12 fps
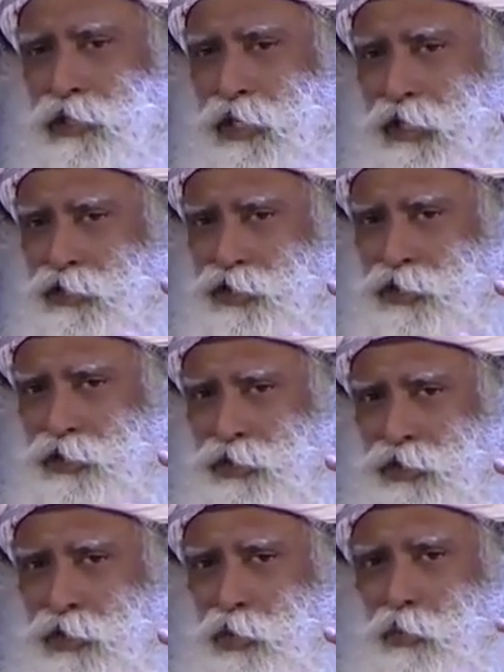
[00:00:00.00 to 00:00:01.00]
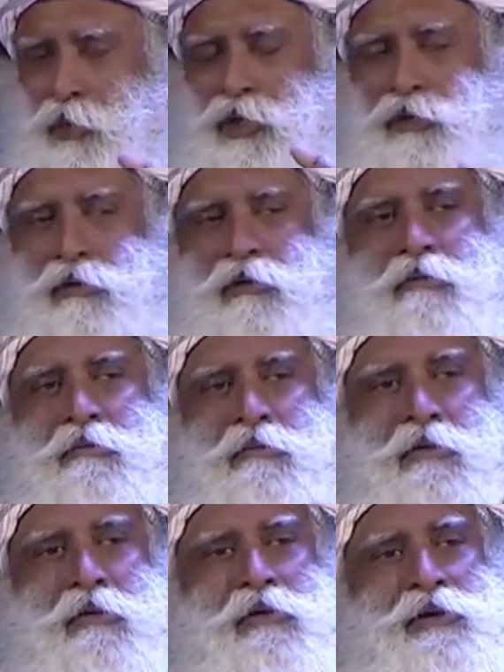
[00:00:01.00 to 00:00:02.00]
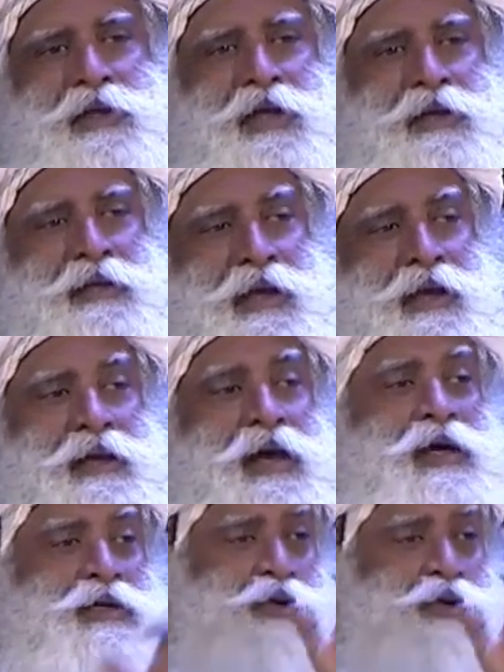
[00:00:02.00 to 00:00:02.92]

gadget will know more than the entire